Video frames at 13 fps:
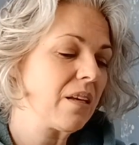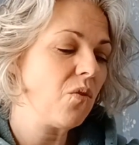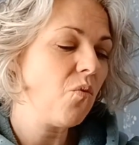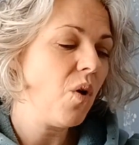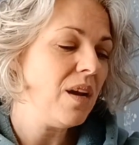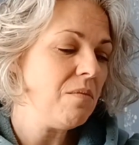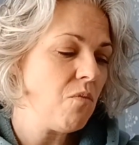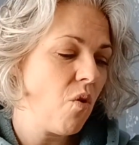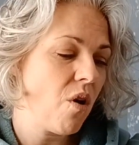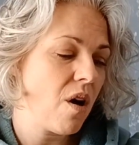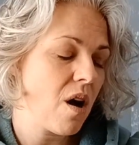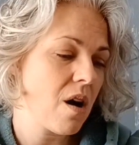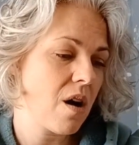one
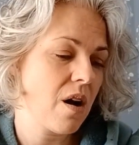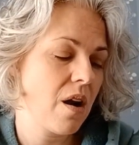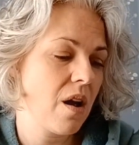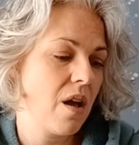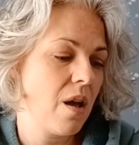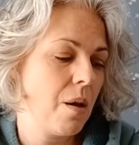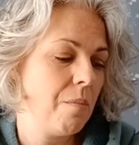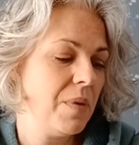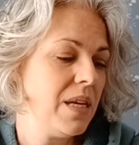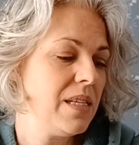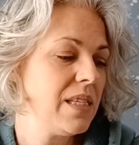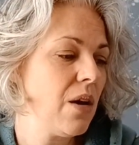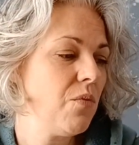more
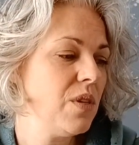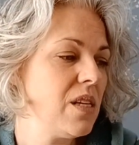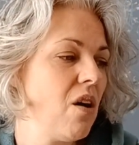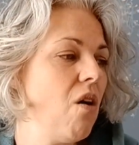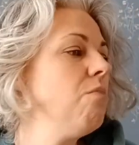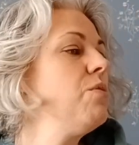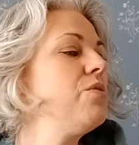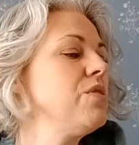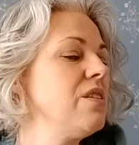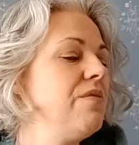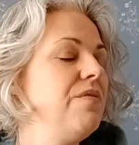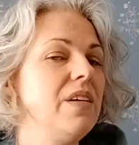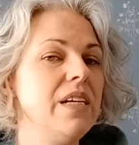piece that was almost a
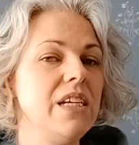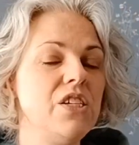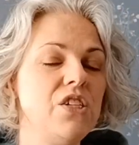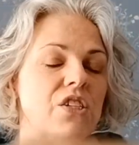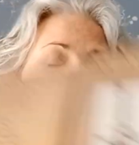finish,